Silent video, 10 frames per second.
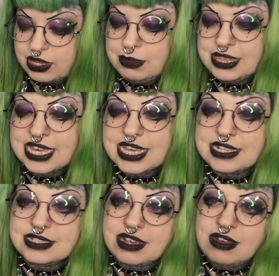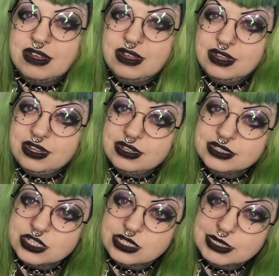But these are,
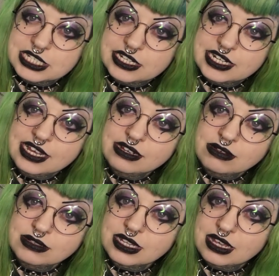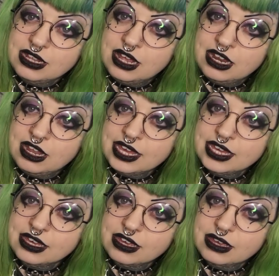excuse my dirty nails, are
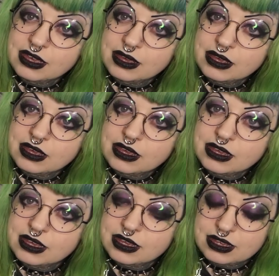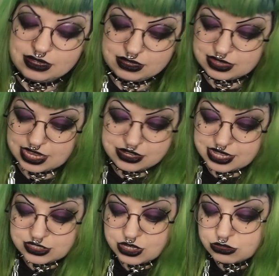like,
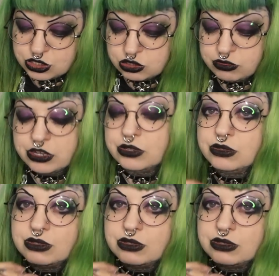there's no screw.